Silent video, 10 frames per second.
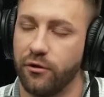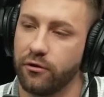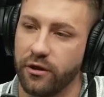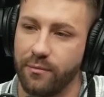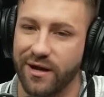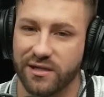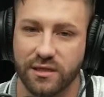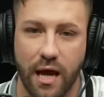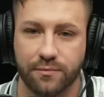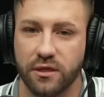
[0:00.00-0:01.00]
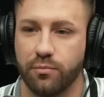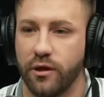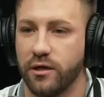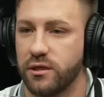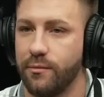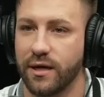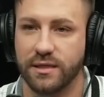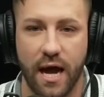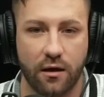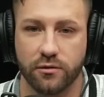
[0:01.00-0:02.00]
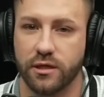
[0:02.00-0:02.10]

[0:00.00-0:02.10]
You look at the amount of snaps he plays, the amount of tackles